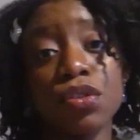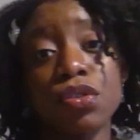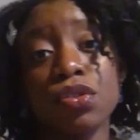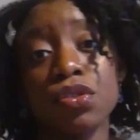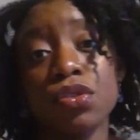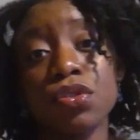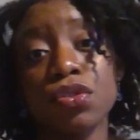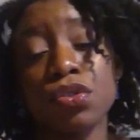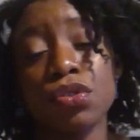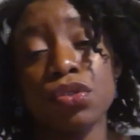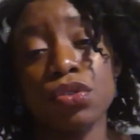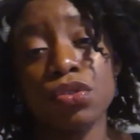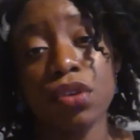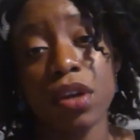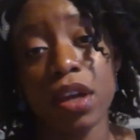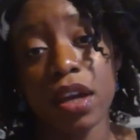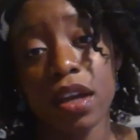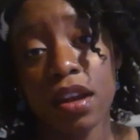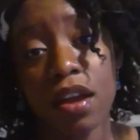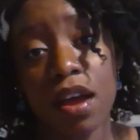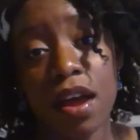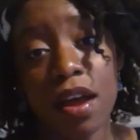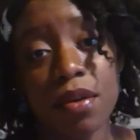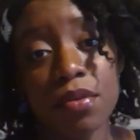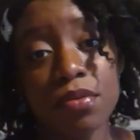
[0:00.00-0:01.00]
Straight
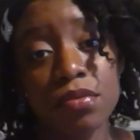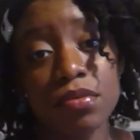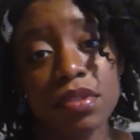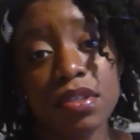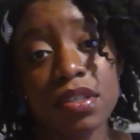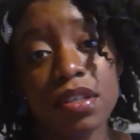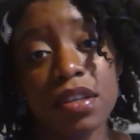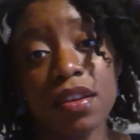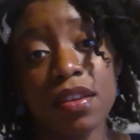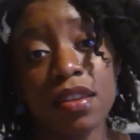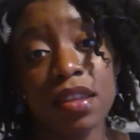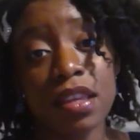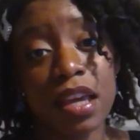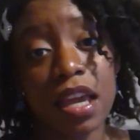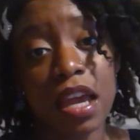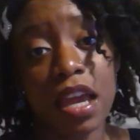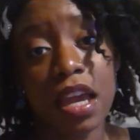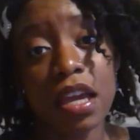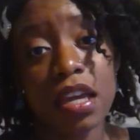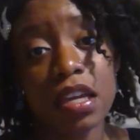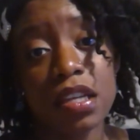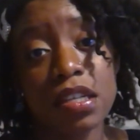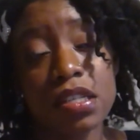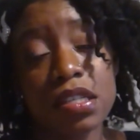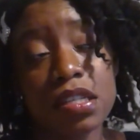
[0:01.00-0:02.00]
out the
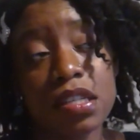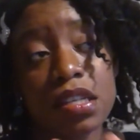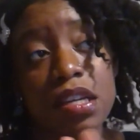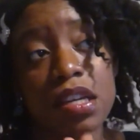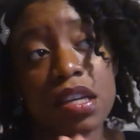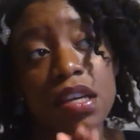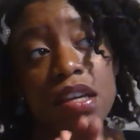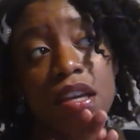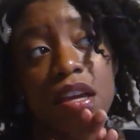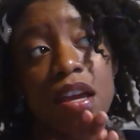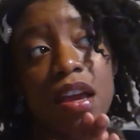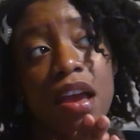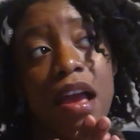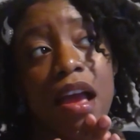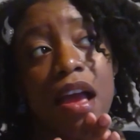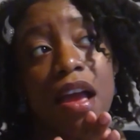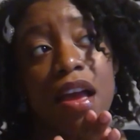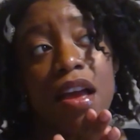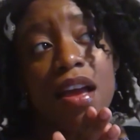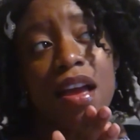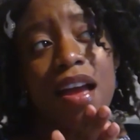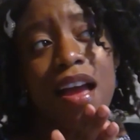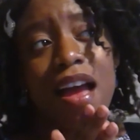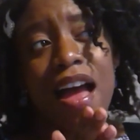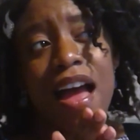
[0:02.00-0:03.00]
gate,
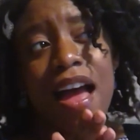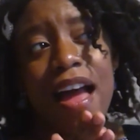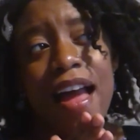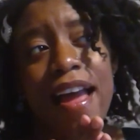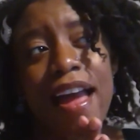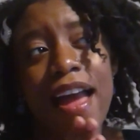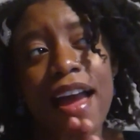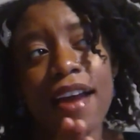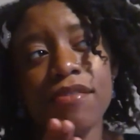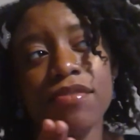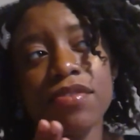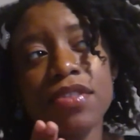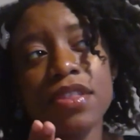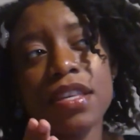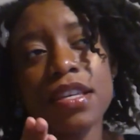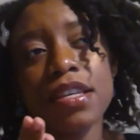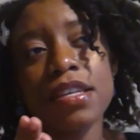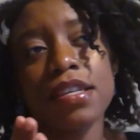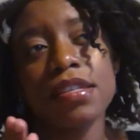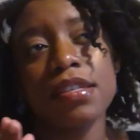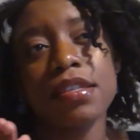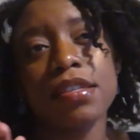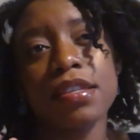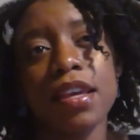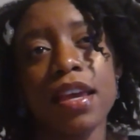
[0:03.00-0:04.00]
I have
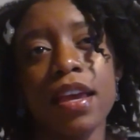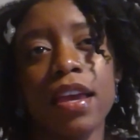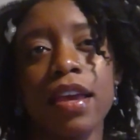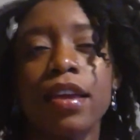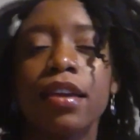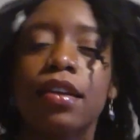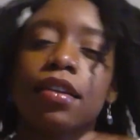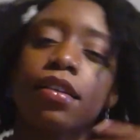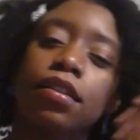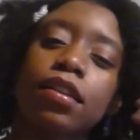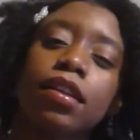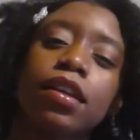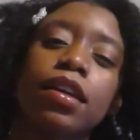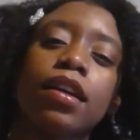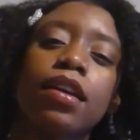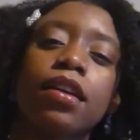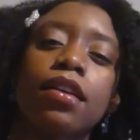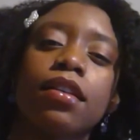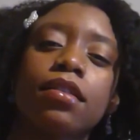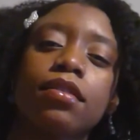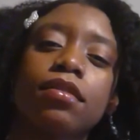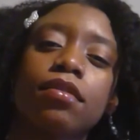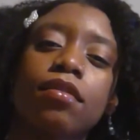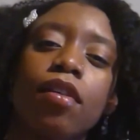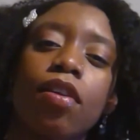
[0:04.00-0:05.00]
this
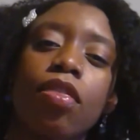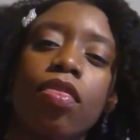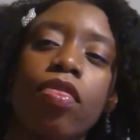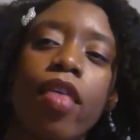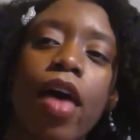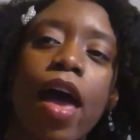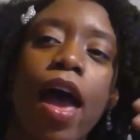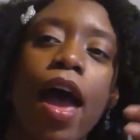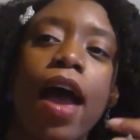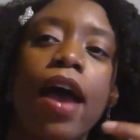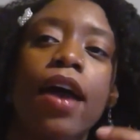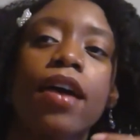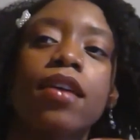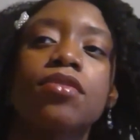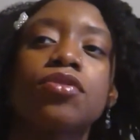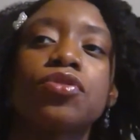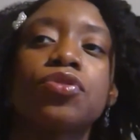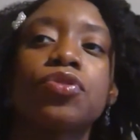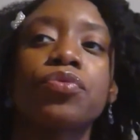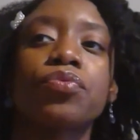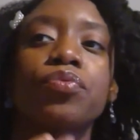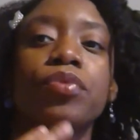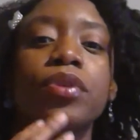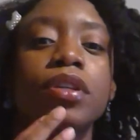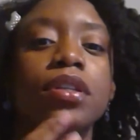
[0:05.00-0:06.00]
inkling that
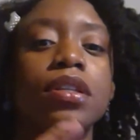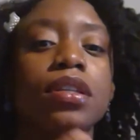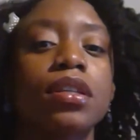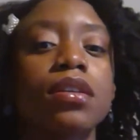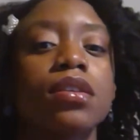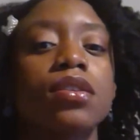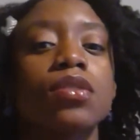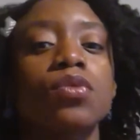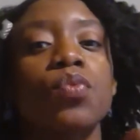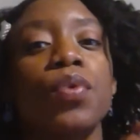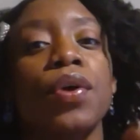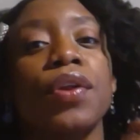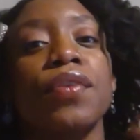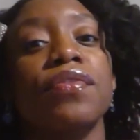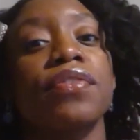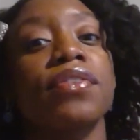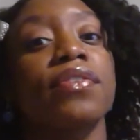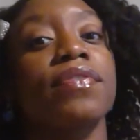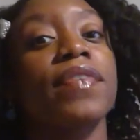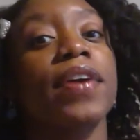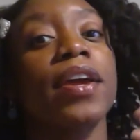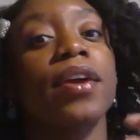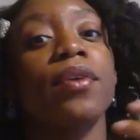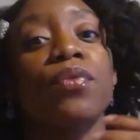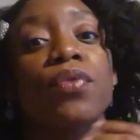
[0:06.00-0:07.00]
Dorinda is one of the
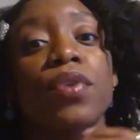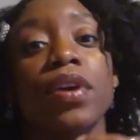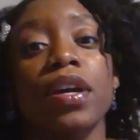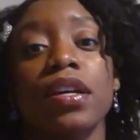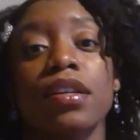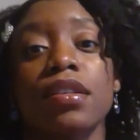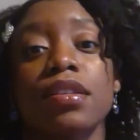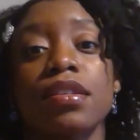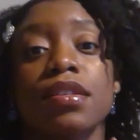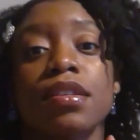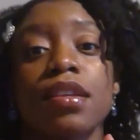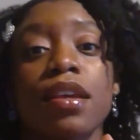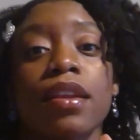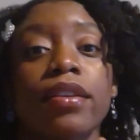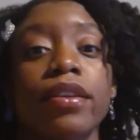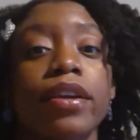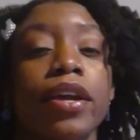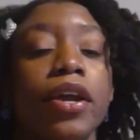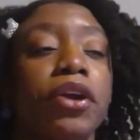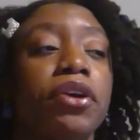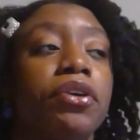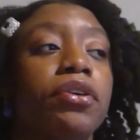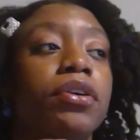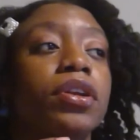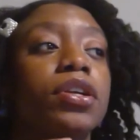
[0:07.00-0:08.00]
favorites and
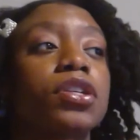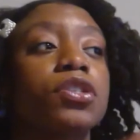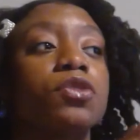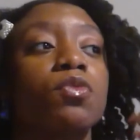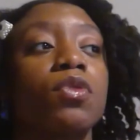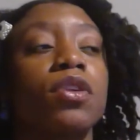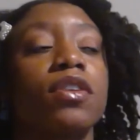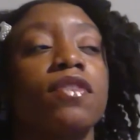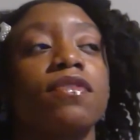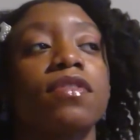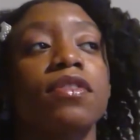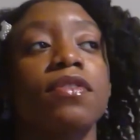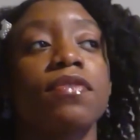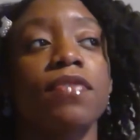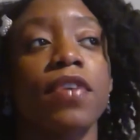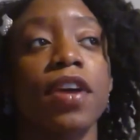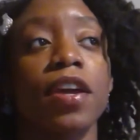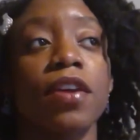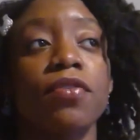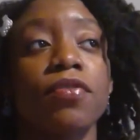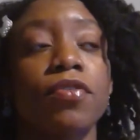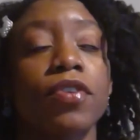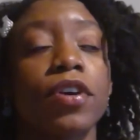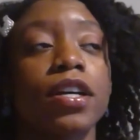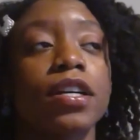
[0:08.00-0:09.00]
Karen is one of the
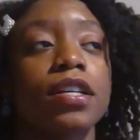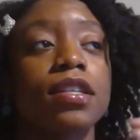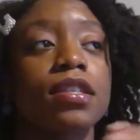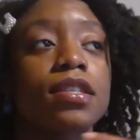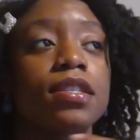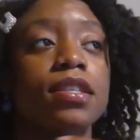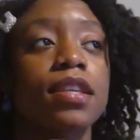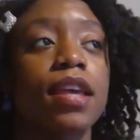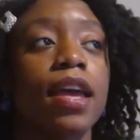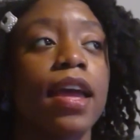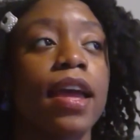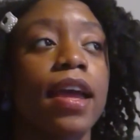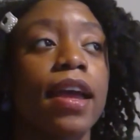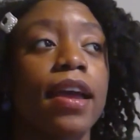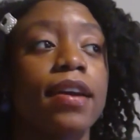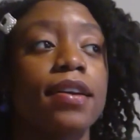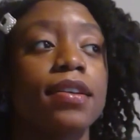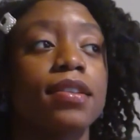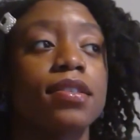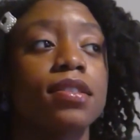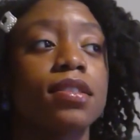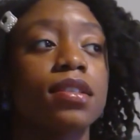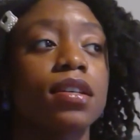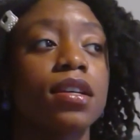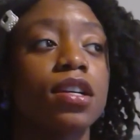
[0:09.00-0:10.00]
favorites,
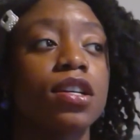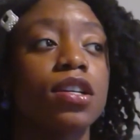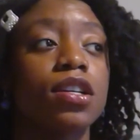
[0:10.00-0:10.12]
and